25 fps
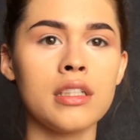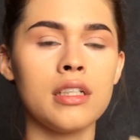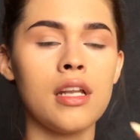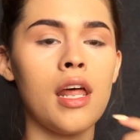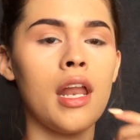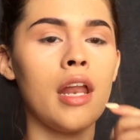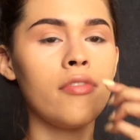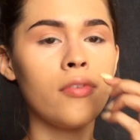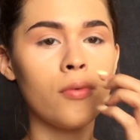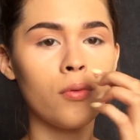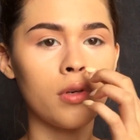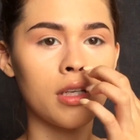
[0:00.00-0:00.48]

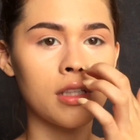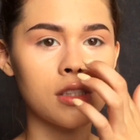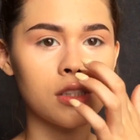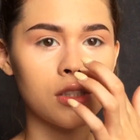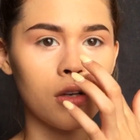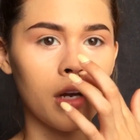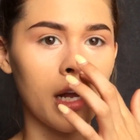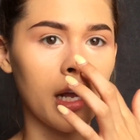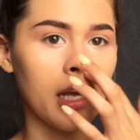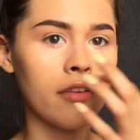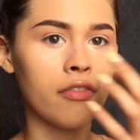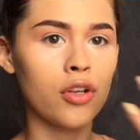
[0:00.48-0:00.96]
Not everyone needs
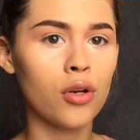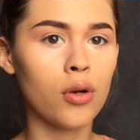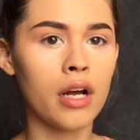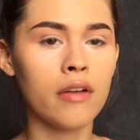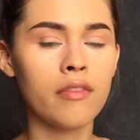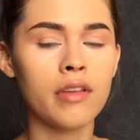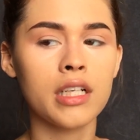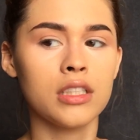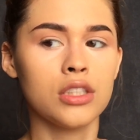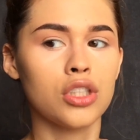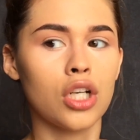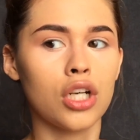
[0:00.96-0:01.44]
to correct. If you don't
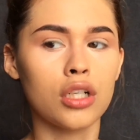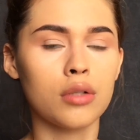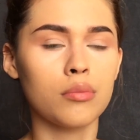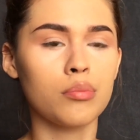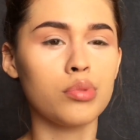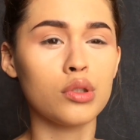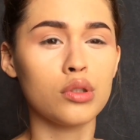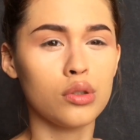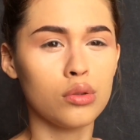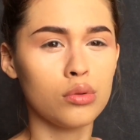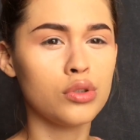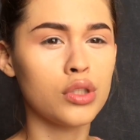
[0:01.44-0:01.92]
have like
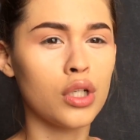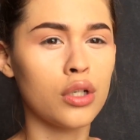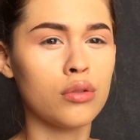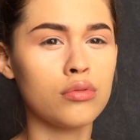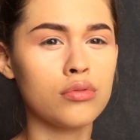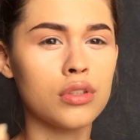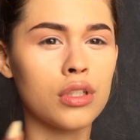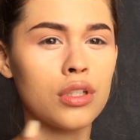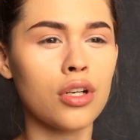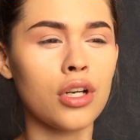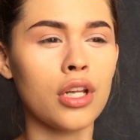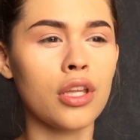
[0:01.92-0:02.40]
dark blue
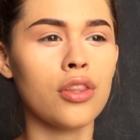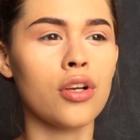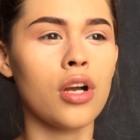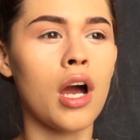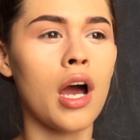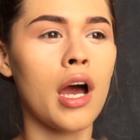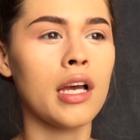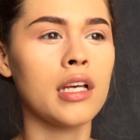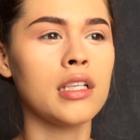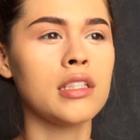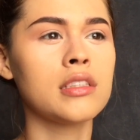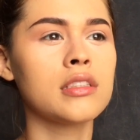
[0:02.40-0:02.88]
tones underneath your
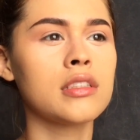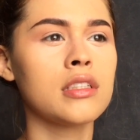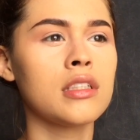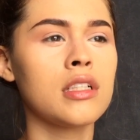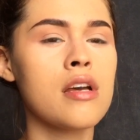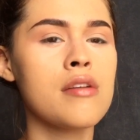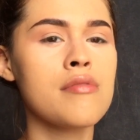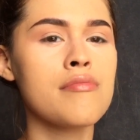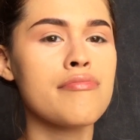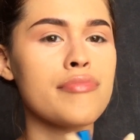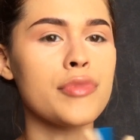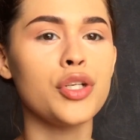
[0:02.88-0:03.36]
eyes,
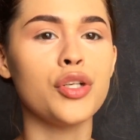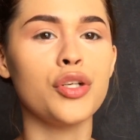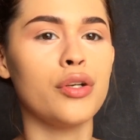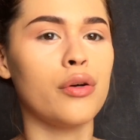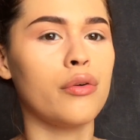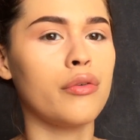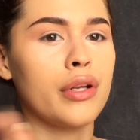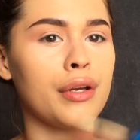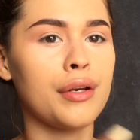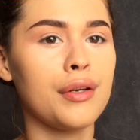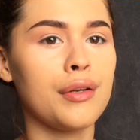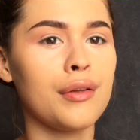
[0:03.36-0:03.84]
then you
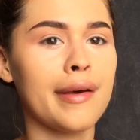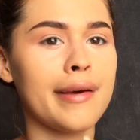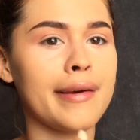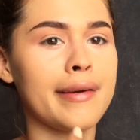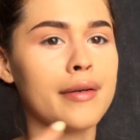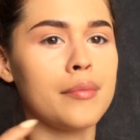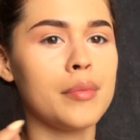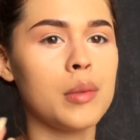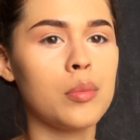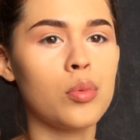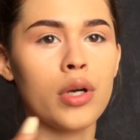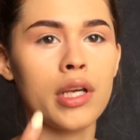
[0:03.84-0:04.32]
don't need to do
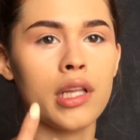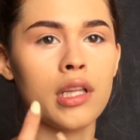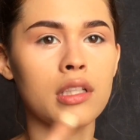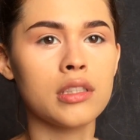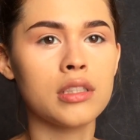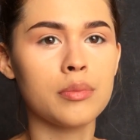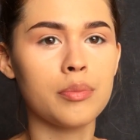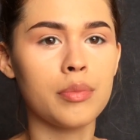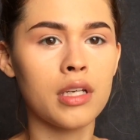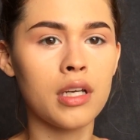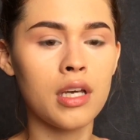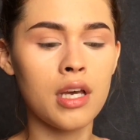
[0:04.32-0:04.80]
that, it'll be
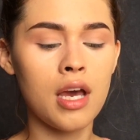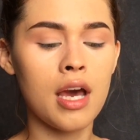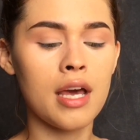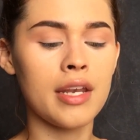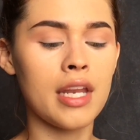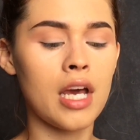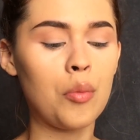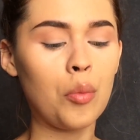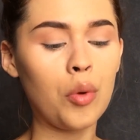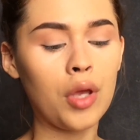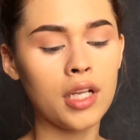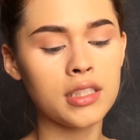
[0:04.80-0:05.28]
pointless. But
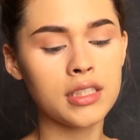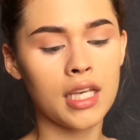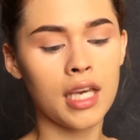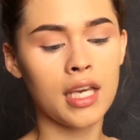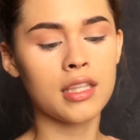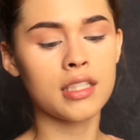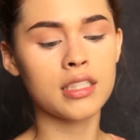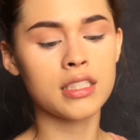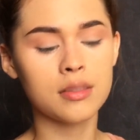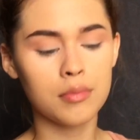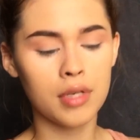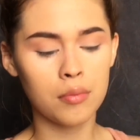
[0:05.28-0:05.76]
now I'm going to
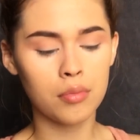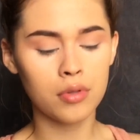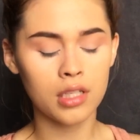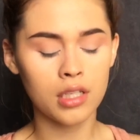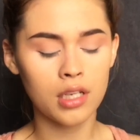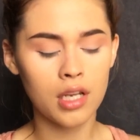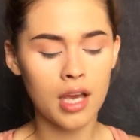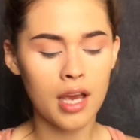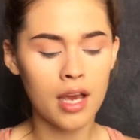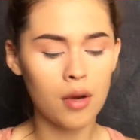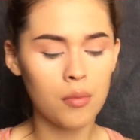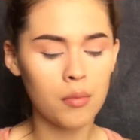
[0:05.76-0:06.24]
take this
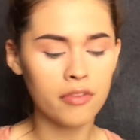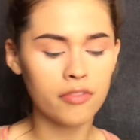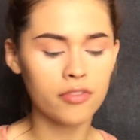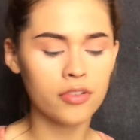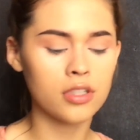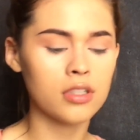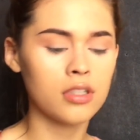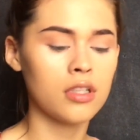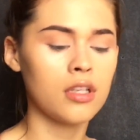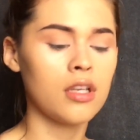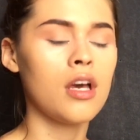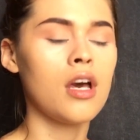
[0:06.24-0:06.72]
Maybelline, ow, my foot.